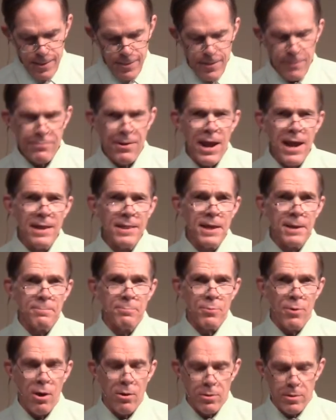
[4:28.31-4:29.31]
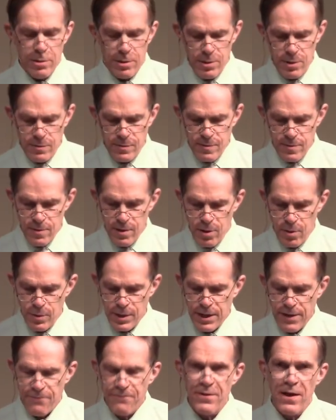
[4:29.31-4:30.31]
The railing broke loose, though,
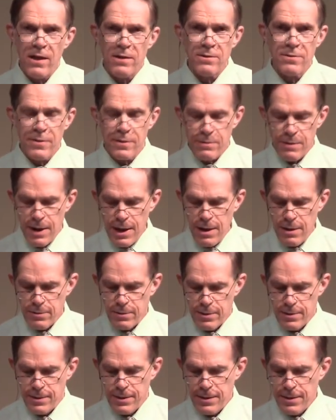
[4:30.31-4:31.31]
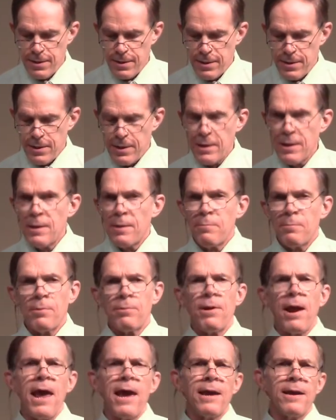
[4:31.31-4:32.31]
and he fell to the ground.
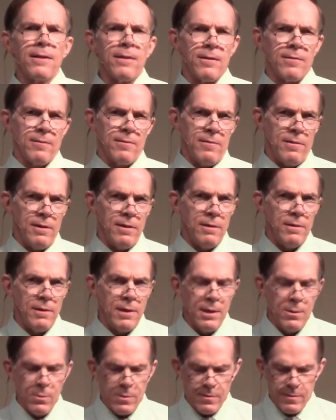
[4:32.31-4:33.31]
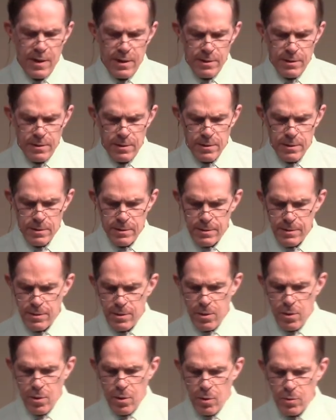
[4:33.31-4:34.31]
Miraculously, he was unhurt,
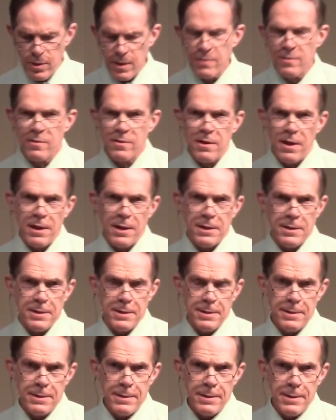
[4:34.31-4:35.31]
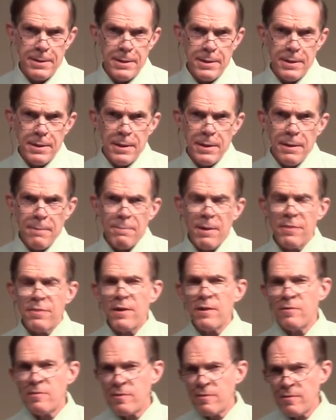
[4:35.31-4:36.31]
only stunned. But
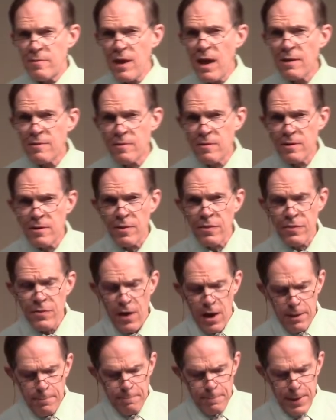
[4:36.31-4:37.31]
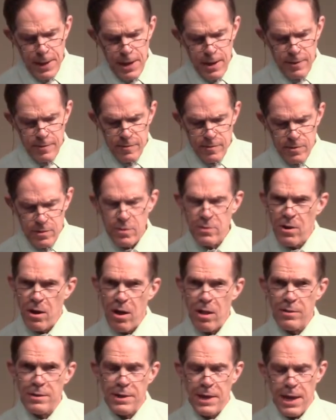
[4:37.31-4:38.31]
the sexton thought best to
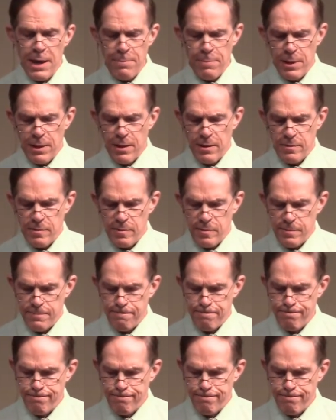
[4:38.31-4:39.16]
call an ambulance.